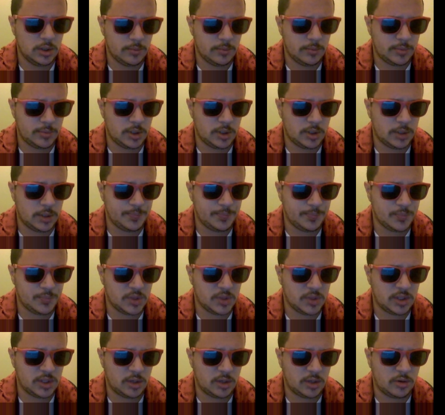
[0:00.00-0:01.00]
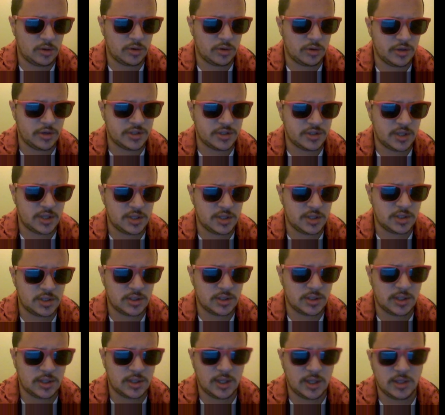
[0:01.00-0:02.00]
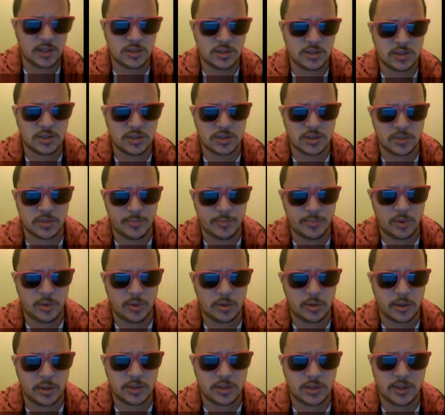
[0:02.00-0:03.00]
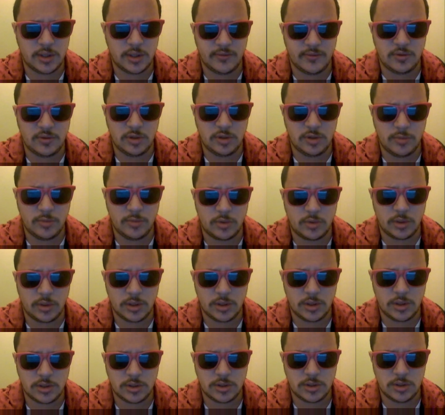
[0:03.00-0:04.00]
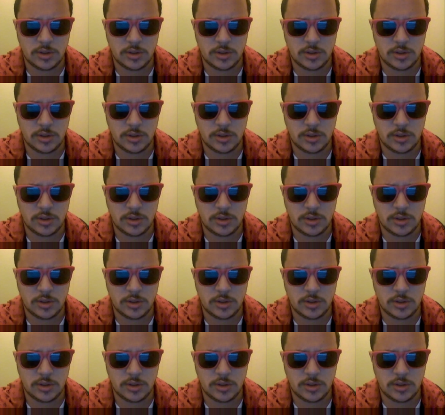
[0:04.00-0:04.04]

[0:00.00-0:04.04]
But that organization gains the support of numerous